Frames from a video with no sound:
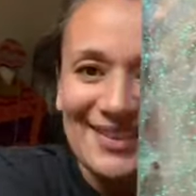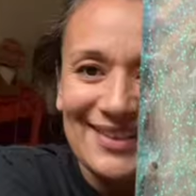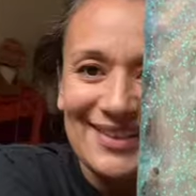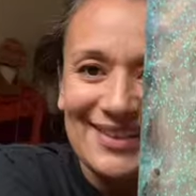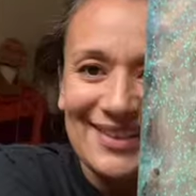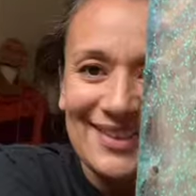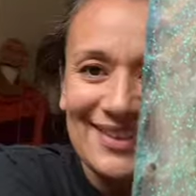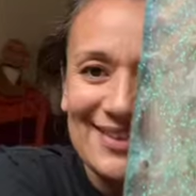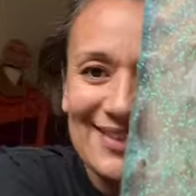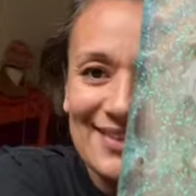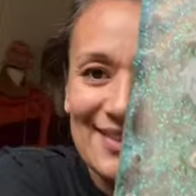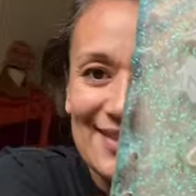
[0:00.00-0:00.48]

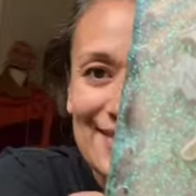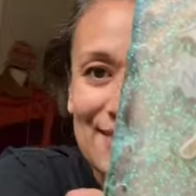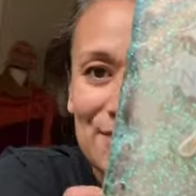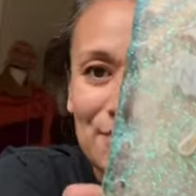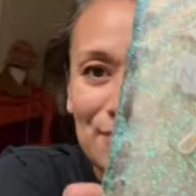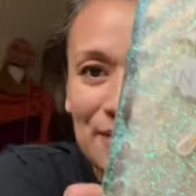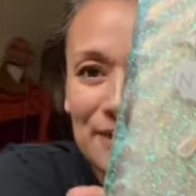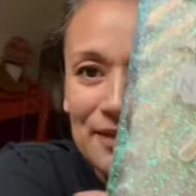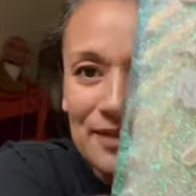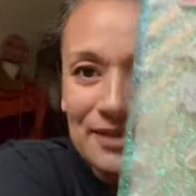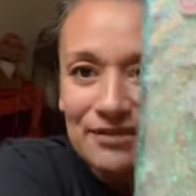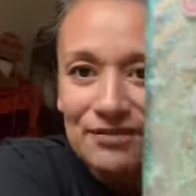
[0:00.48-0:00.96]
This is
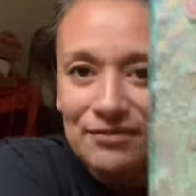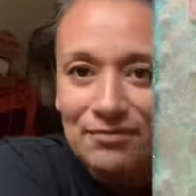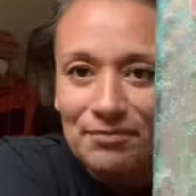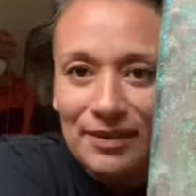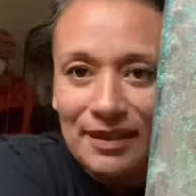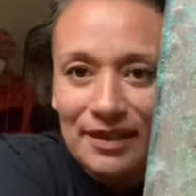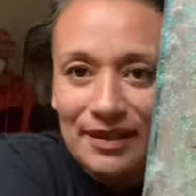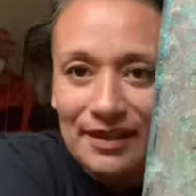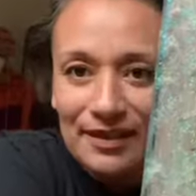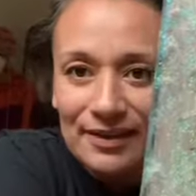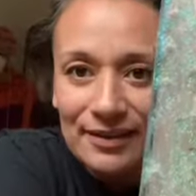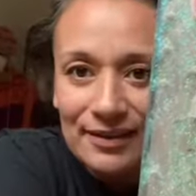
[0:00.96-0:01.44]
one of
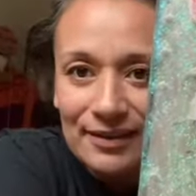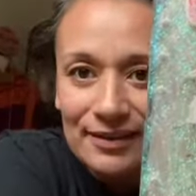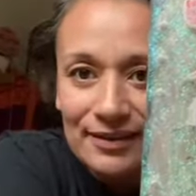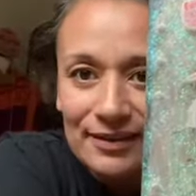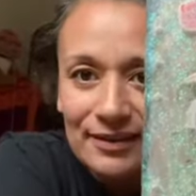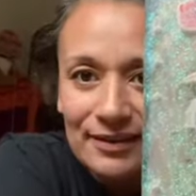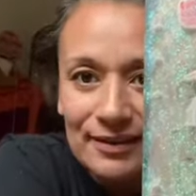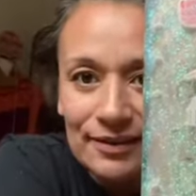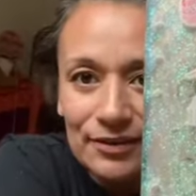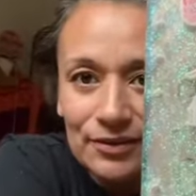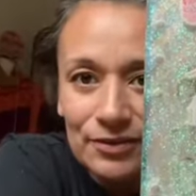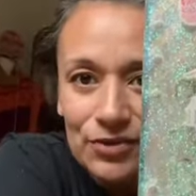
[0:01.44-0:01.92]
my
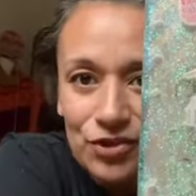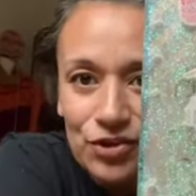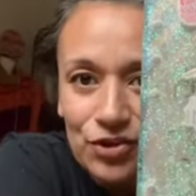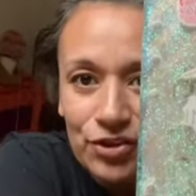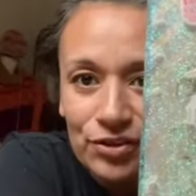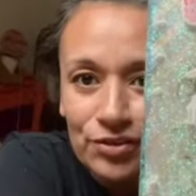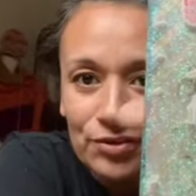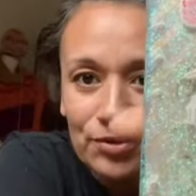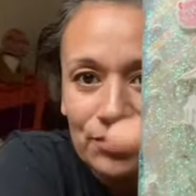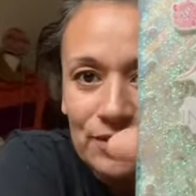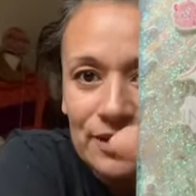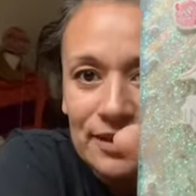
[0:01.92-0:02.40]
little
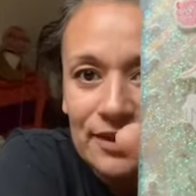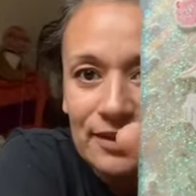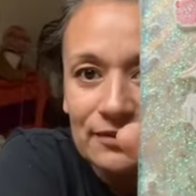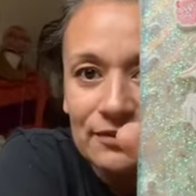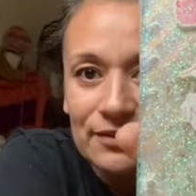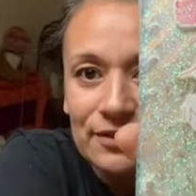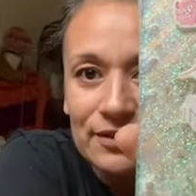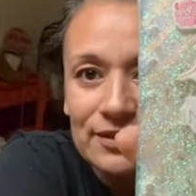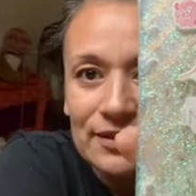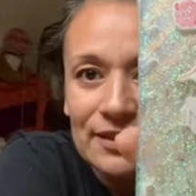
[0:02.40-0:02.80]
journal covers